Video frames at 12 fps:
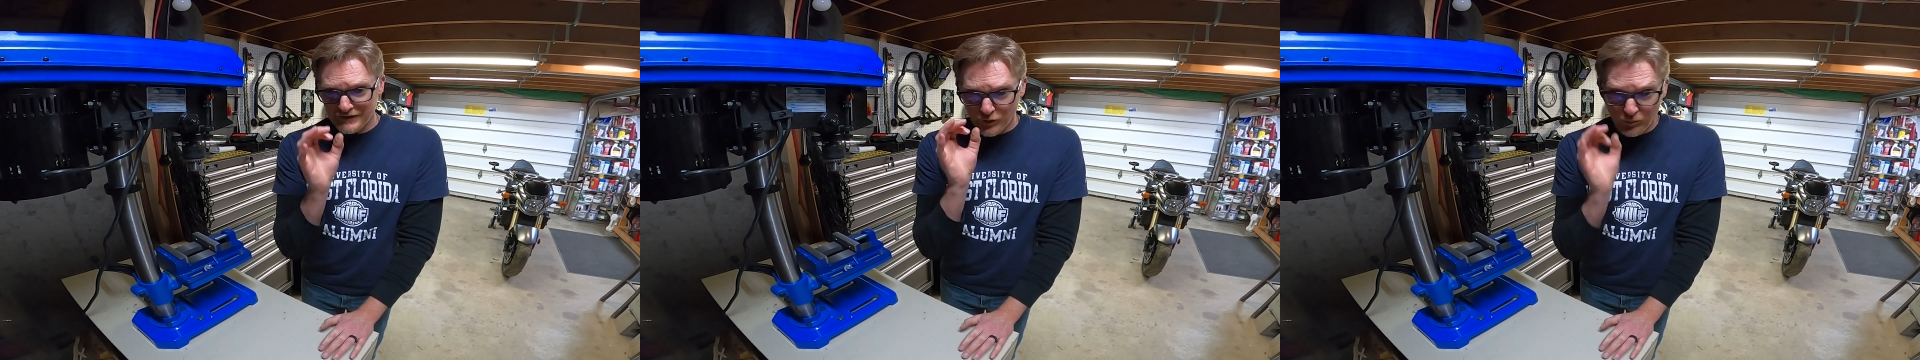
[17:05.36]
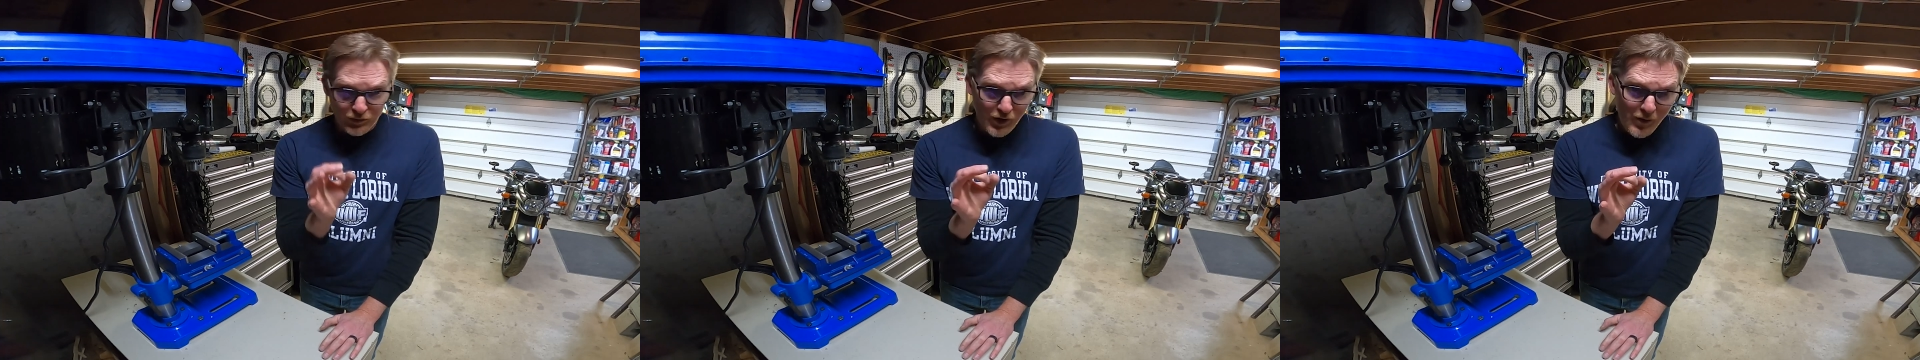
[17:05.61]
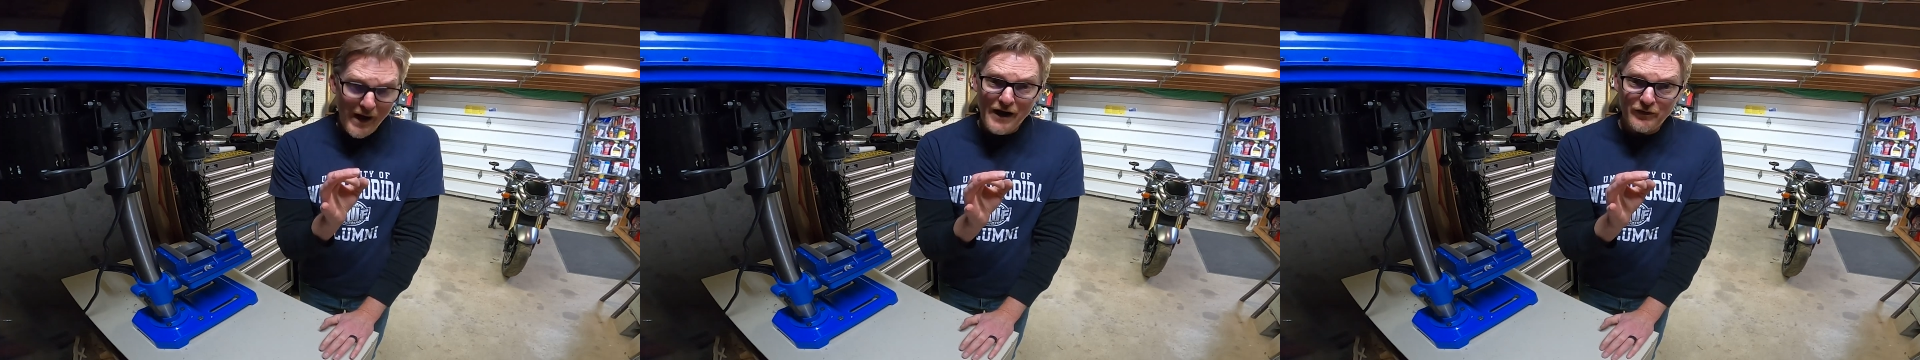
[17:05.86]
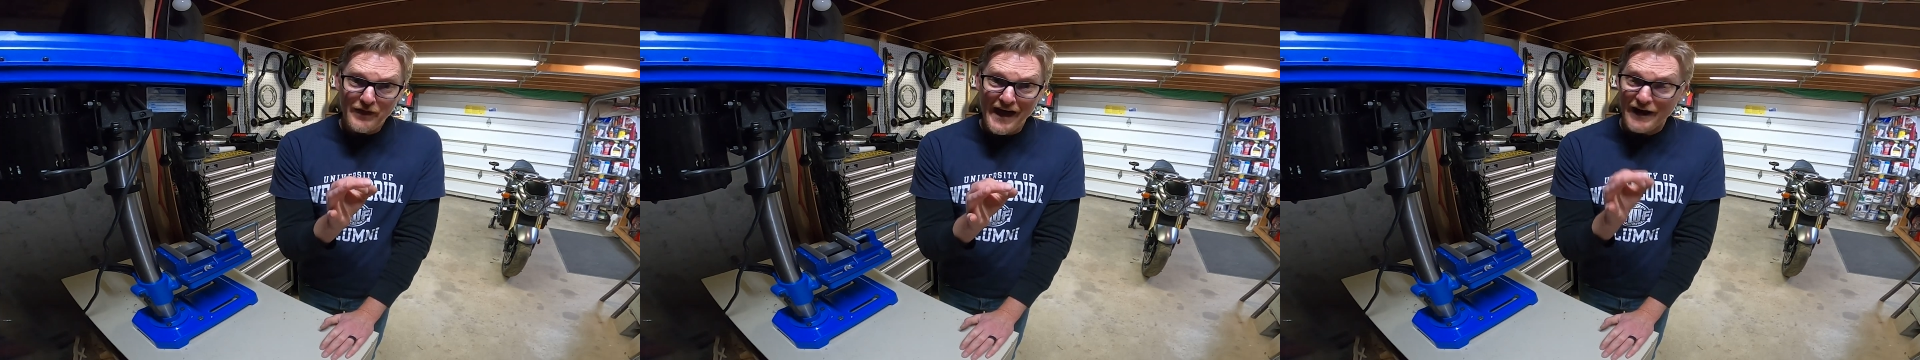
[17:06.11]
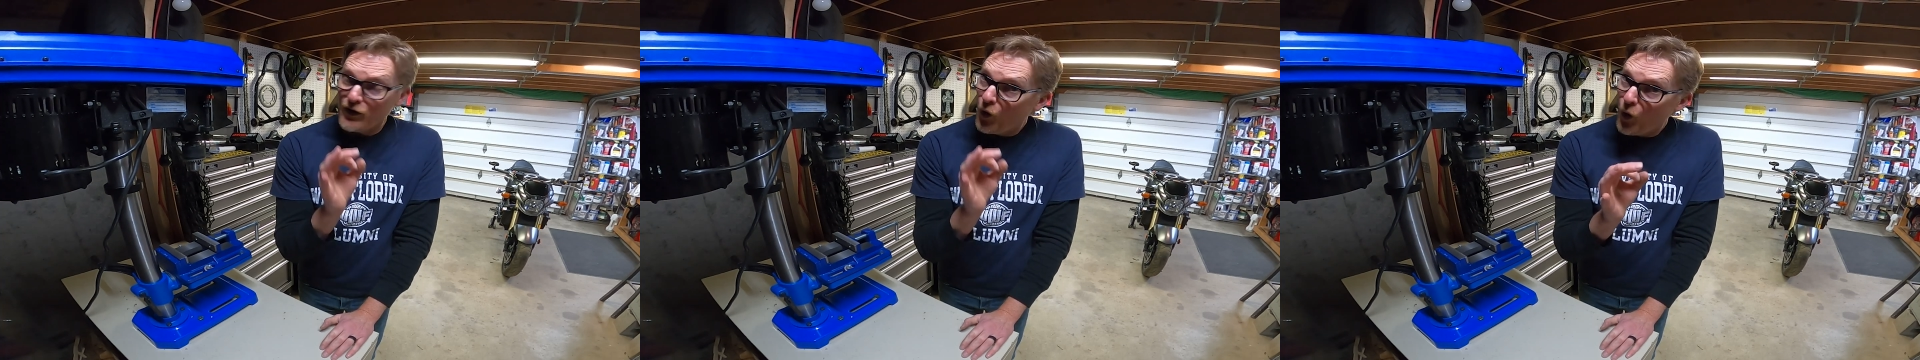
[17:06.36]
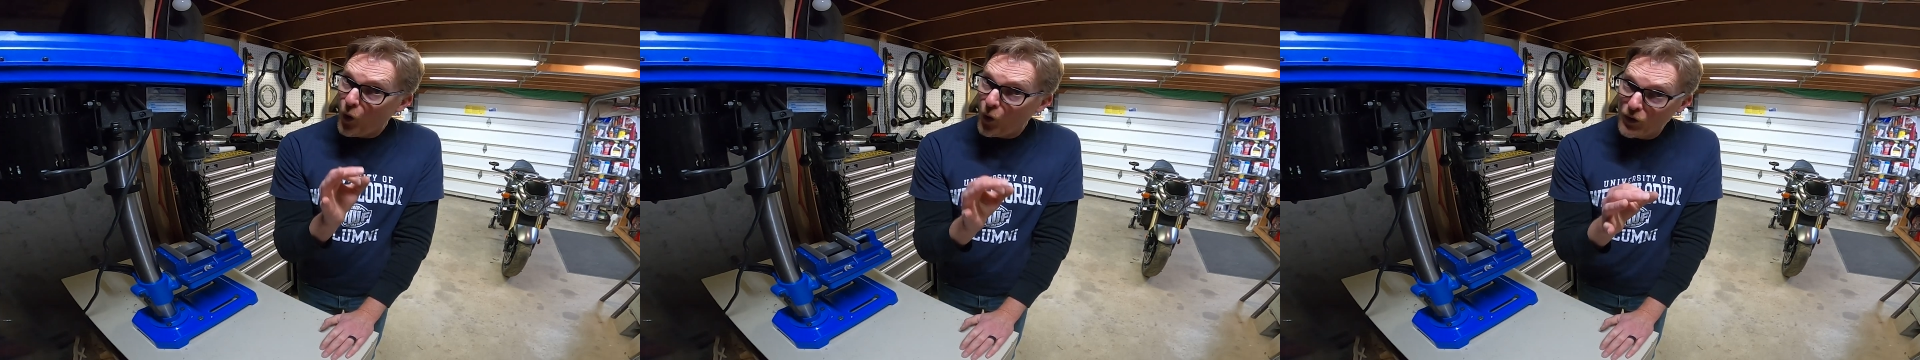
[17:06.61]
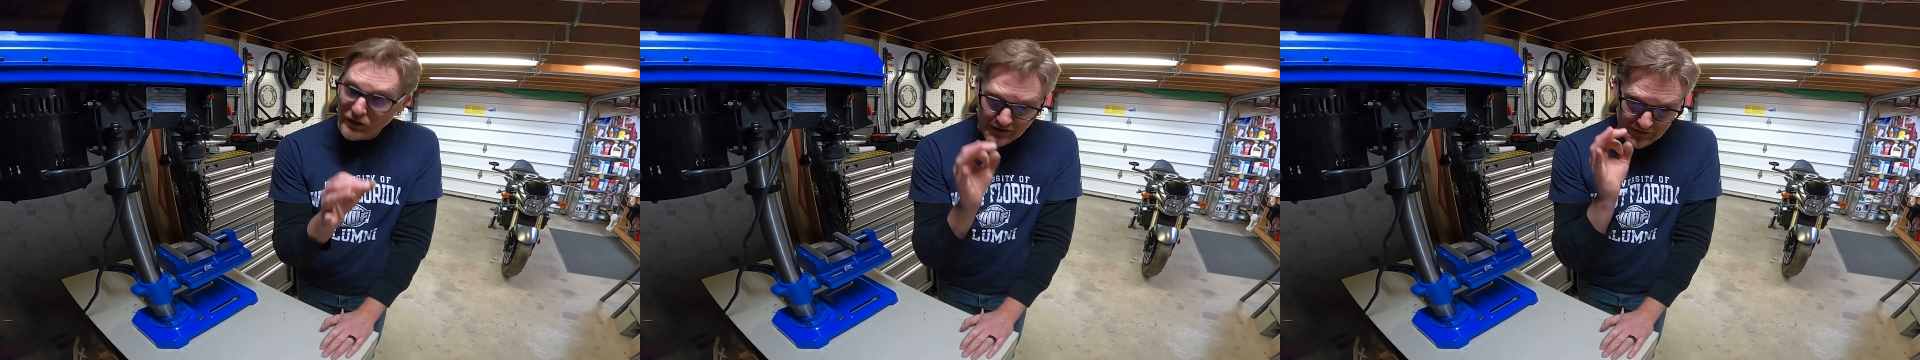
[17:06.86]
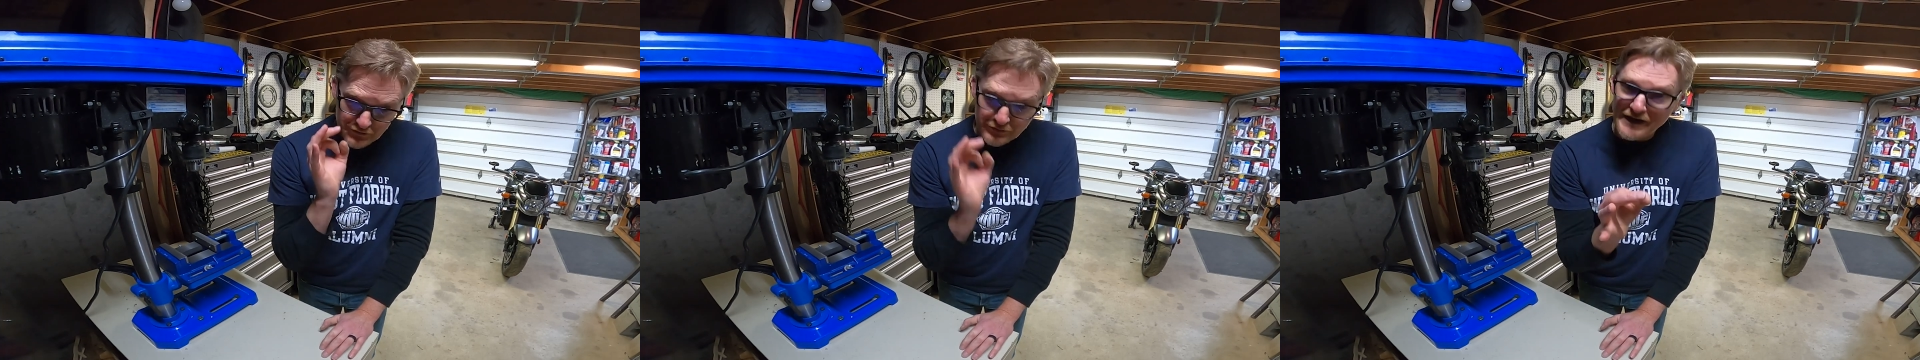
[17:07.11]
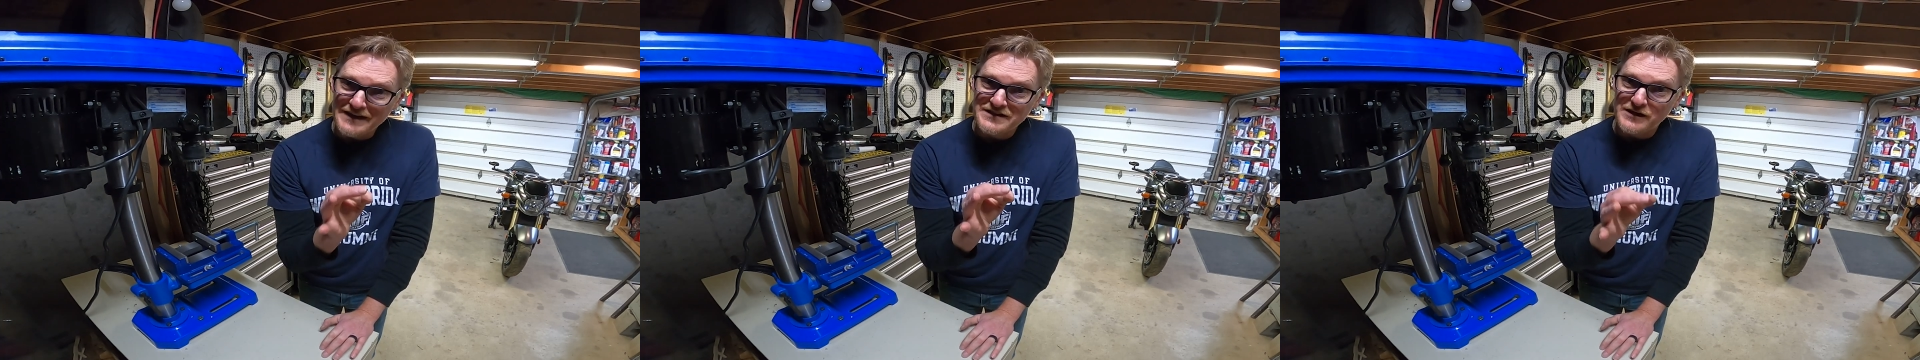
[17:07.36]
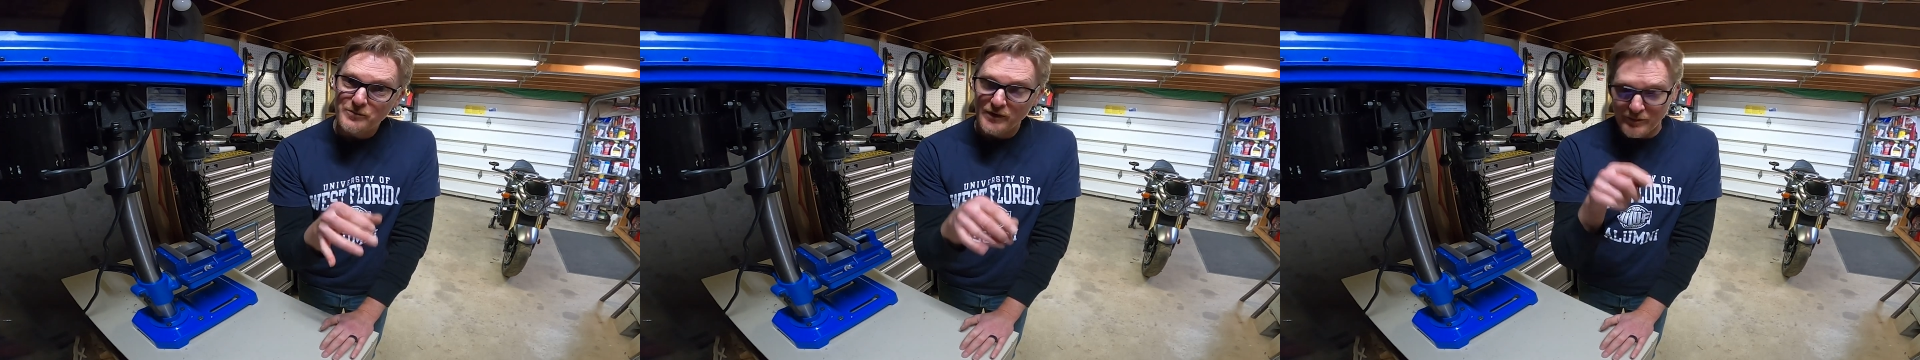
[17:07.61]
to blow out that hole to an 18